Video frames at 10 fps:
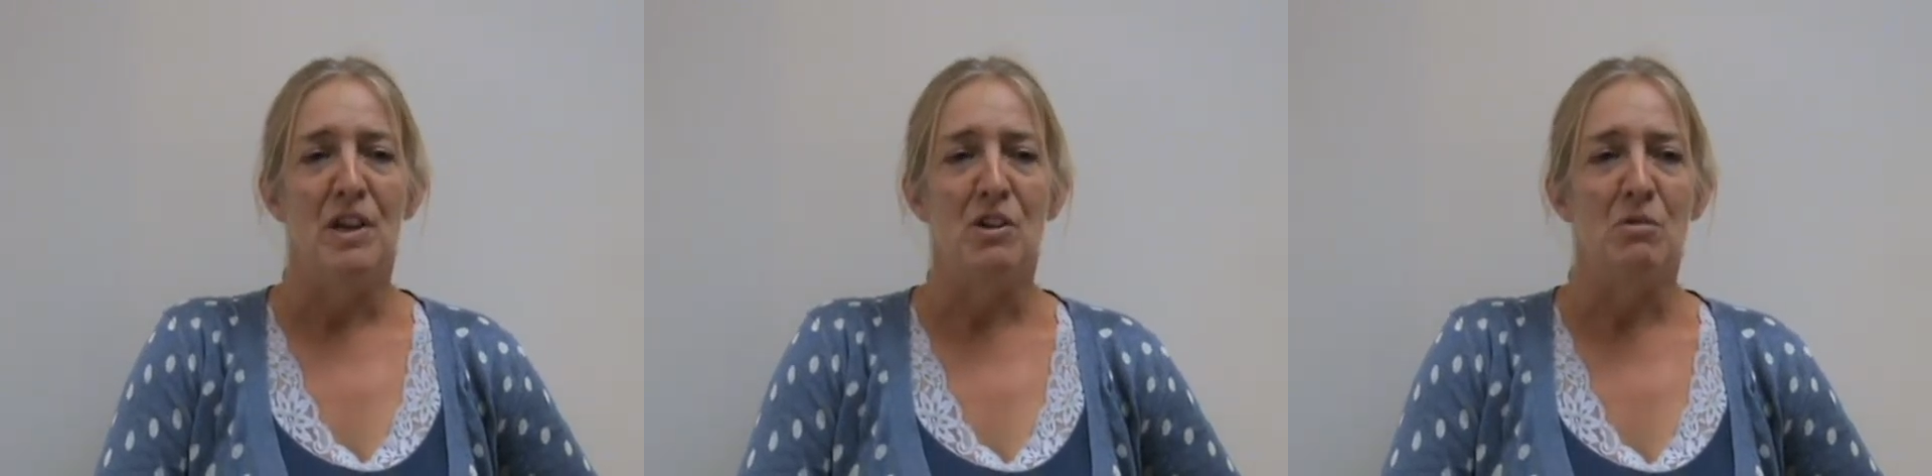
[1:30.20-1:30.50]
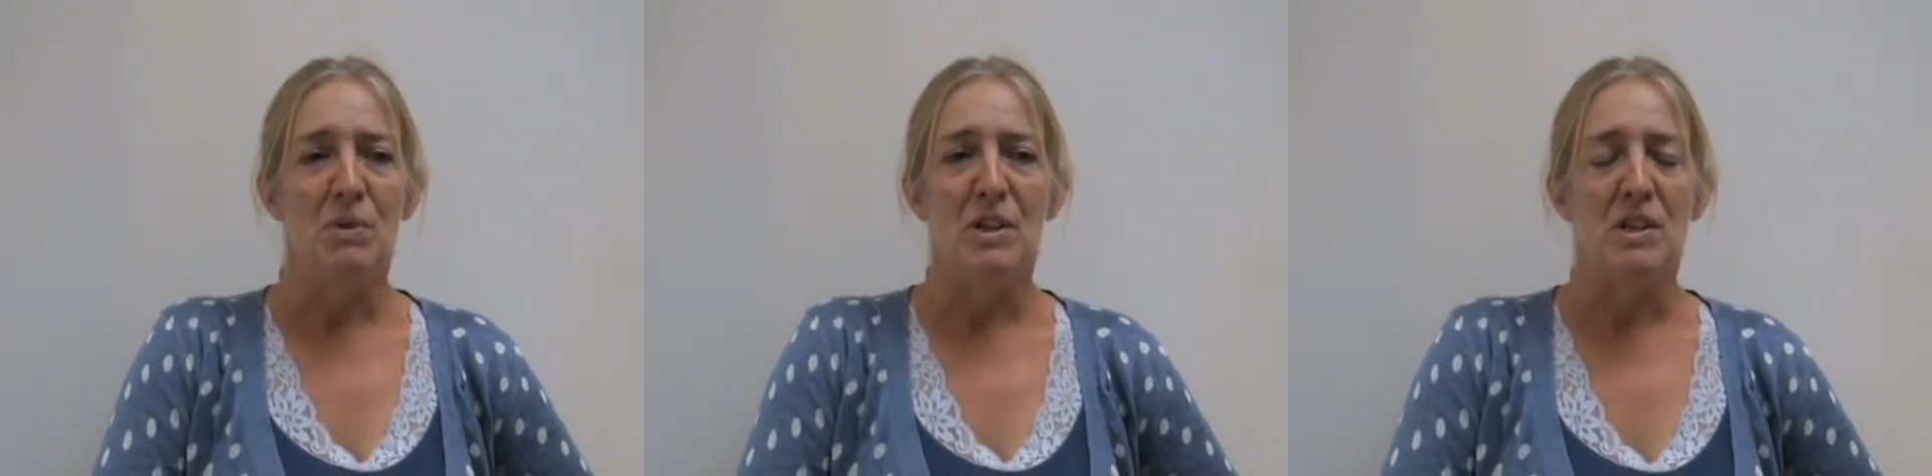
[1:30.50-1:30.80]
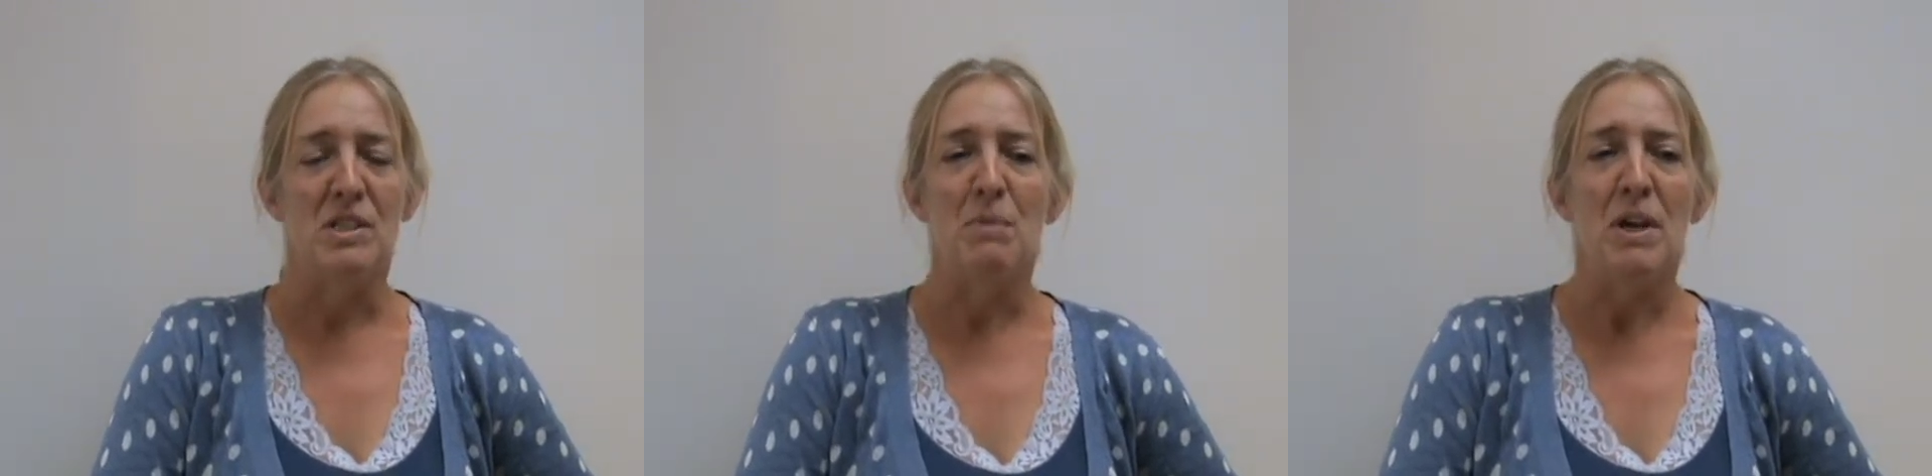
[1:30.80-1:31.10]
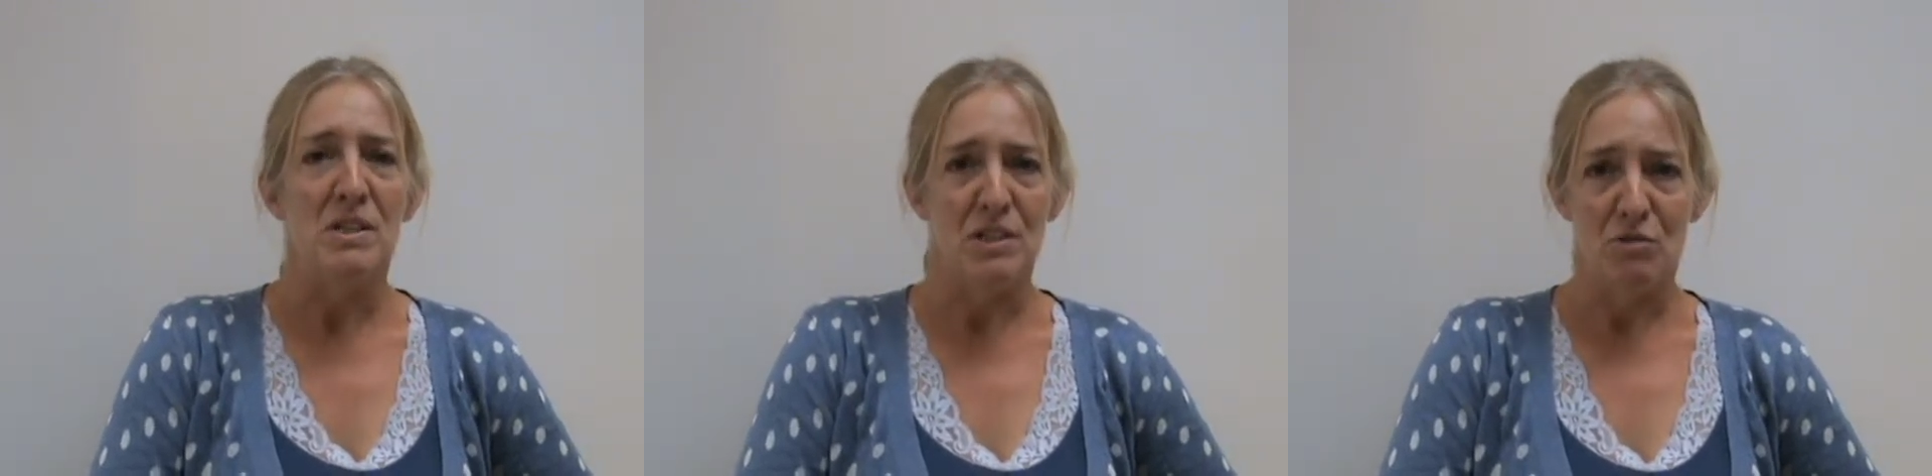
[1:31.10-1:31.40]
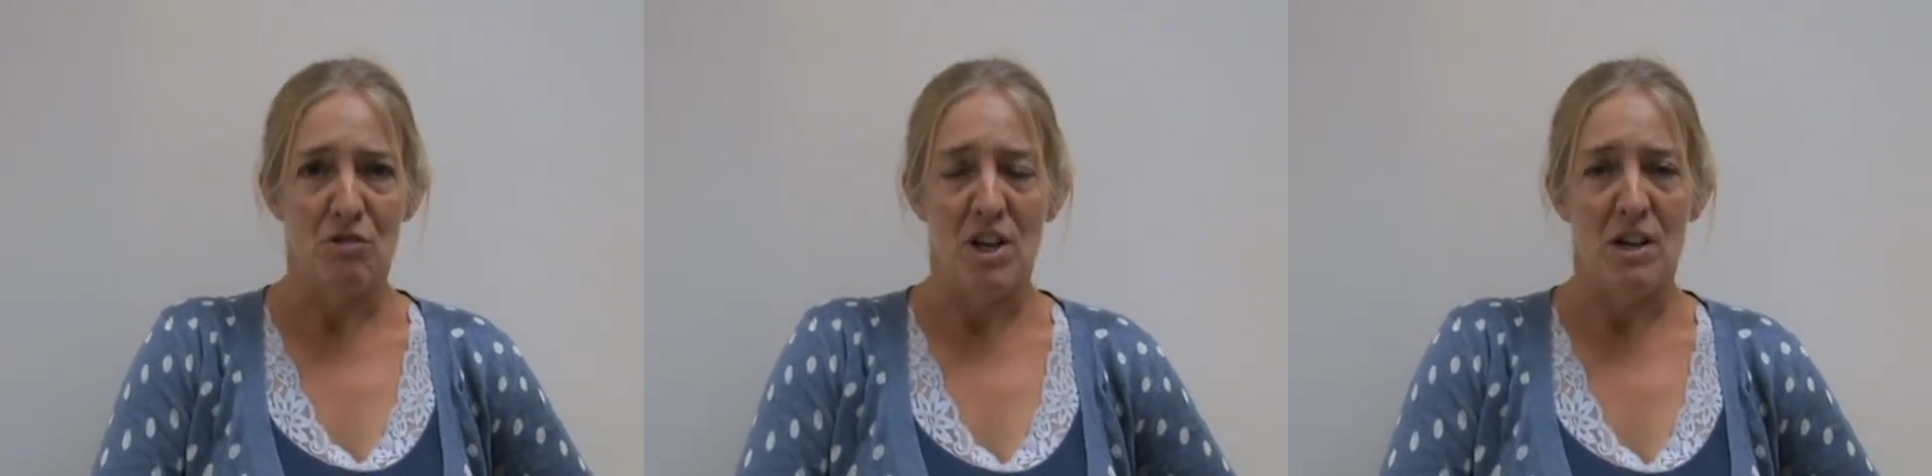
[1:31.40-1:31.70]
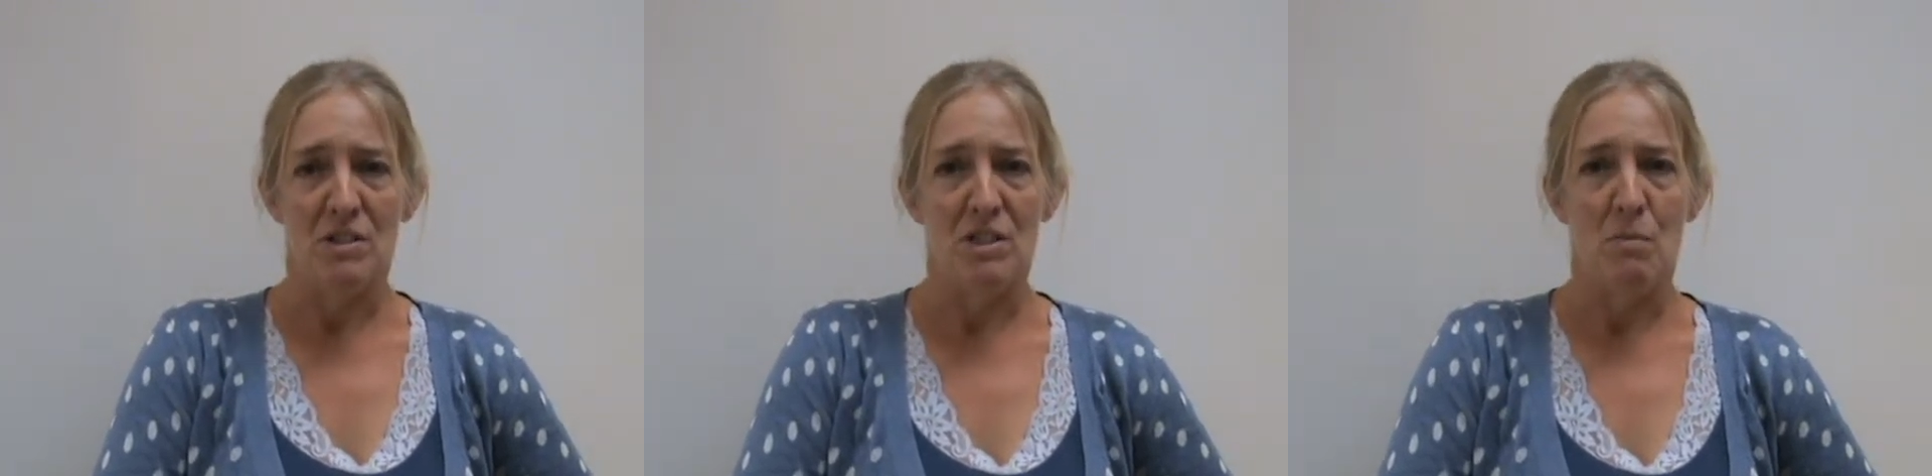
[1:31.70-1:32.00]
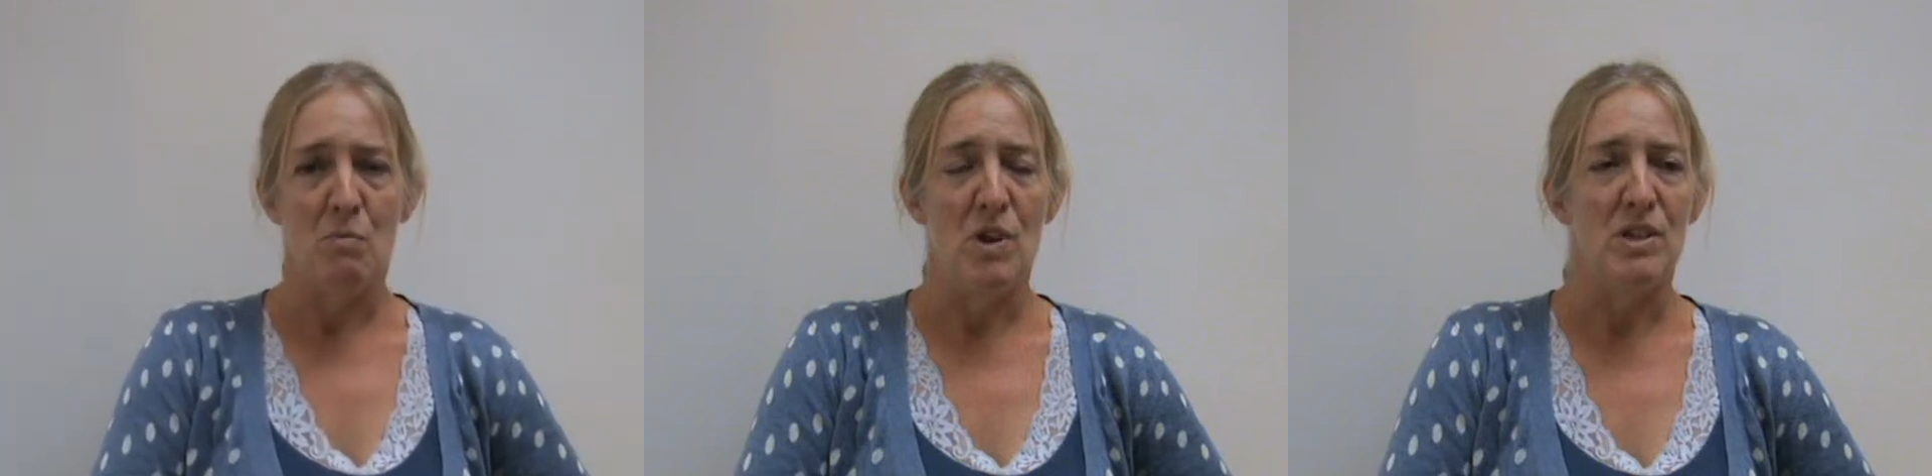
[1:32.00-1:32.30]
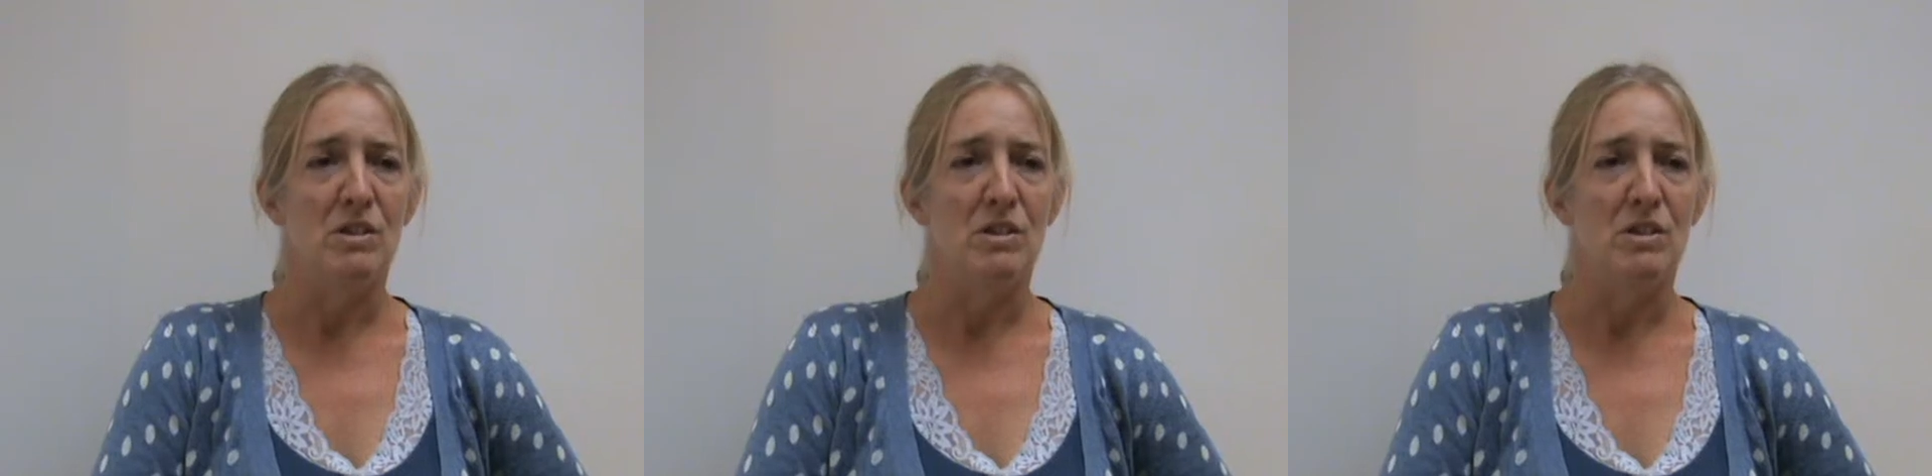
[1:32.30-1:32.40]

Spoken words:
It could be that space has run out somewhere,